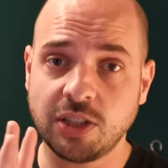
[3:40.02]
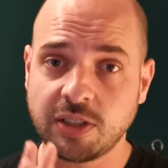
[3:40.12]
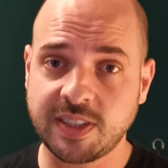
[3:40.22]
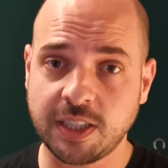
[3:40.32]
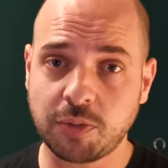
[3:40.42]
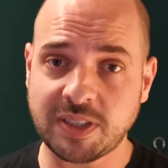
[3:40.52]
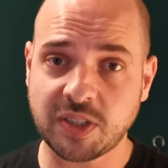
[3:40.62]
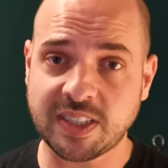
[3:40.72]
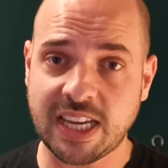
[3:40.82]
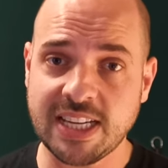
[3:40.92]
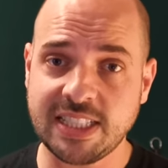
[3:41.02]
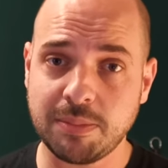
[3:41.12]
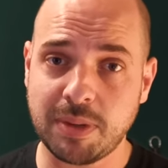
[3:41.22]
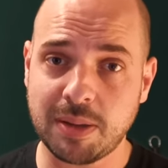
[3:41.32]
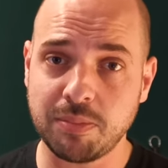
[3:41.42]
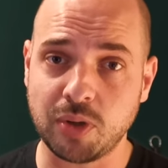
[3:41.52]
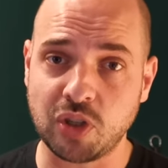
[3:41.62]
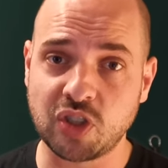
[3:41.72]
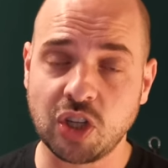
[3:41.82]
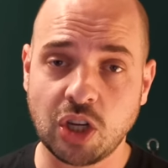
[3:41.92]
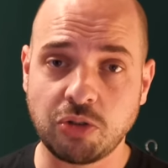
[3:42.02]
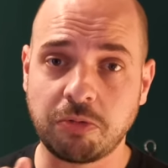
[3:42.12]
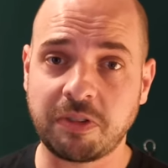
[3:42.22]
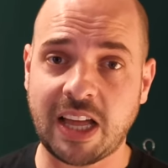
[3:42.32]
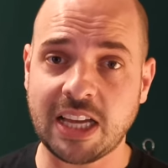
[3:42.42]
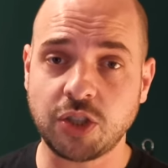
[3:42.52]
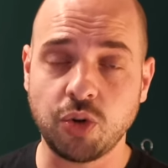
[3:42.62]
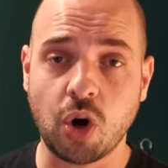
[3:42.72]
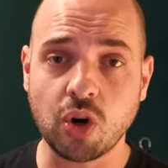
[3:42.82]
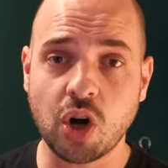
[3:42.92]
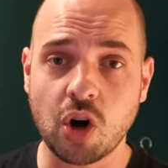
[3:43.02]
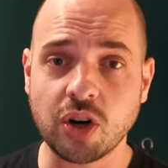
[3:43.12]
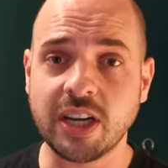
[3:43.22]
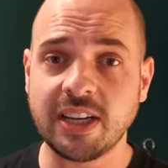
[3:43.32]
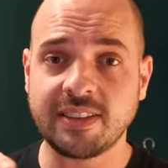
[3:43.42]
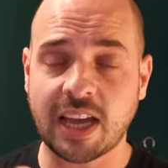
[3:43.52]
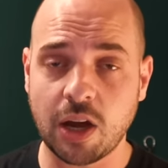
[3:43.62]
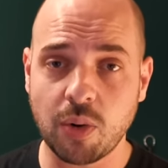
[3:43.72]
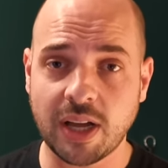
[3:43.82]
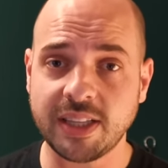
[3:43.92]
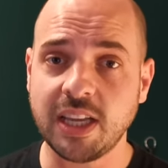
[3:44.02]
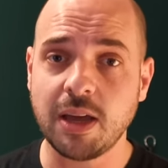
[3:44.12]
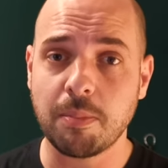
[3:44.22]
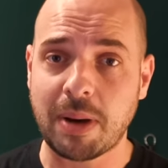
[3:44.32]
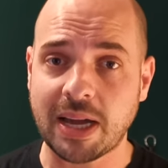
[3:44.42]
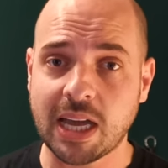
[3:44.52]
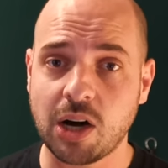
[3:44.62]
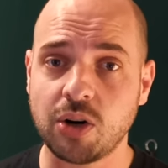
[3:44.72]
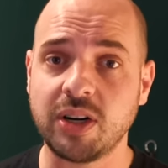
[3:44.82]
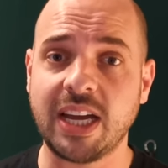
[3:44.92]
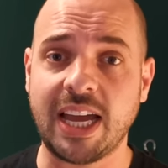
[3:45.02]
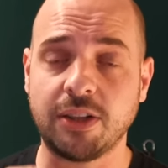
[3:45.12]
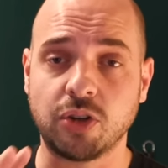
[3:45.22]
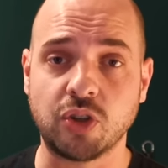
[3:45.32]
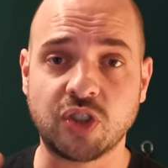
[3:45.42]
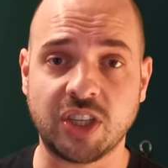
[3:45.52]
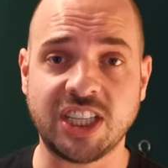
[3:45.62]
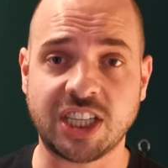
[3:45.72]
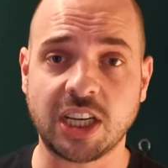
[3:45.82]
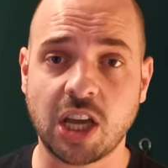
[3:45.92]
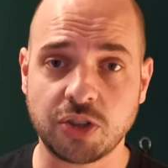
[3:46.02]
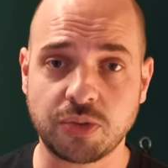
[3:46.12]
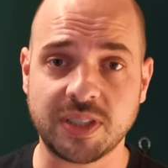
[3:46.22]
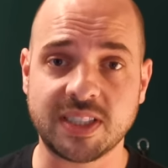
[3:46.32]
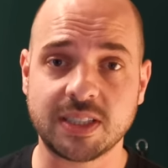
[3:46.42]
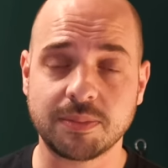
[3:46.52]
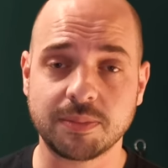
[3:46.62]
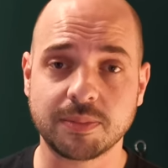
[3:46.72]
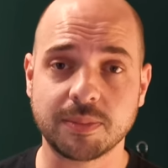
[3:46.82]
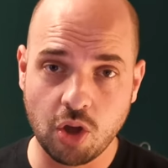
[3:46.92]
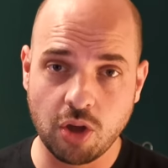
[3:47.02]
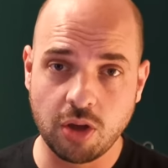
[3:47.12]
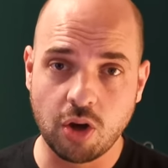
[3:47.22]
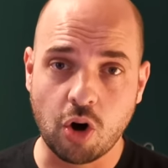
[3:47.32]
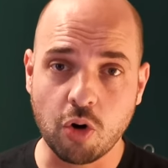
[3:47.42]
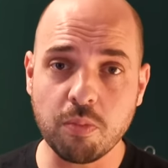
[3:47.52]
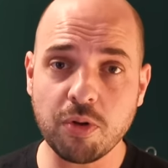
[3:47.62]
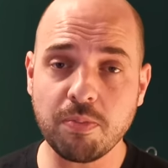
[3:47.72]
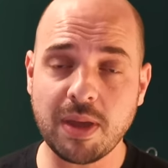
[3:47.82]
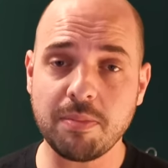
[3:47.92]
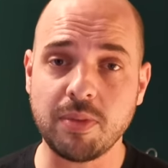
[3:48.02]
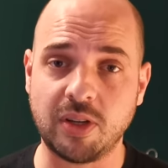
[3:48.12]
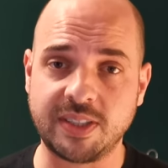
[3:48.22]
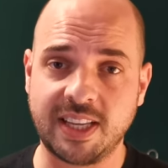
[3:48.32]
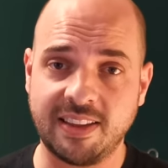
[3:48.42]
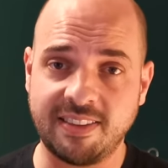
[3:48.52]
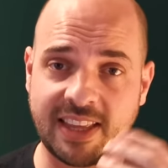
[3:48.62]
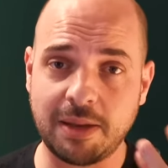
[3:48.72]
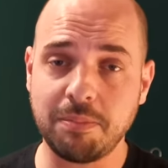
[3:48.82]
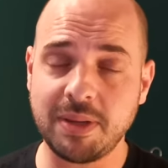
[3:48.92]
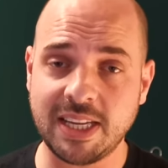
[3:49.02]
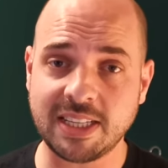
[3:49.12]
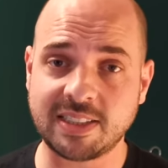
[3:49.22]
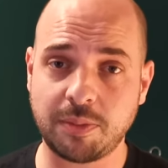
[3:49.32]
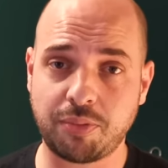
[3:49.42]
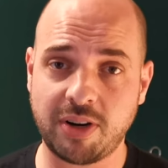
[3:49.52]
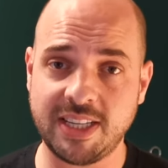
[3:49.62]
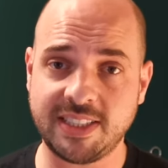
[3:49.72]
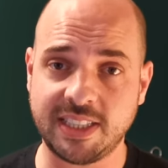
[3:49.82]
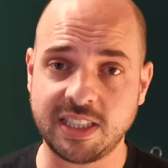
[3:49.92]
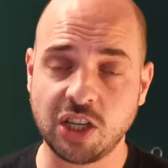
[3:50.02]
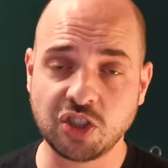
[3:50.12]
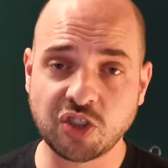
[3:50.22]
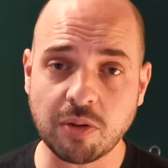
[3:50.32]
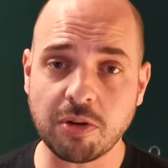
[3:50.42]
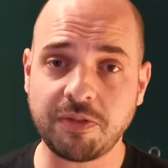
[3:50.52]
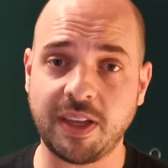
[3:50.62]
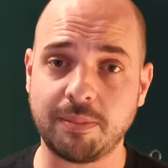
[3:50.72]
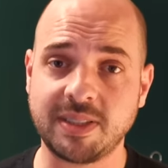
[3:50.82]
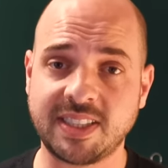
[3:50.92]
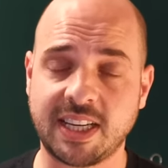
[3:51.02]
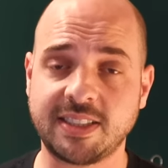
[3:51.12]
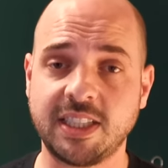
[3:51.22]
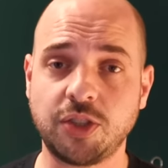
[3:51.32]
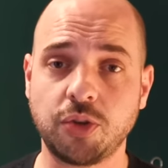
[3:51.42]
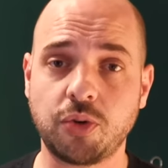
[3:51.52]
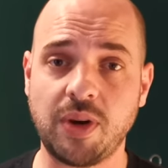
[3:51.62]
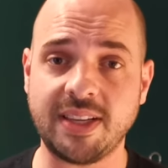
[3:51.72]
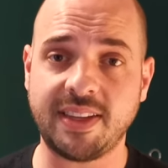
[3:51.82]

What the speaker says: the secret society members to fly to Hong Kong, Taiwan, Macau, and other Asian countries. Hongmen members then being separated, some of them started to create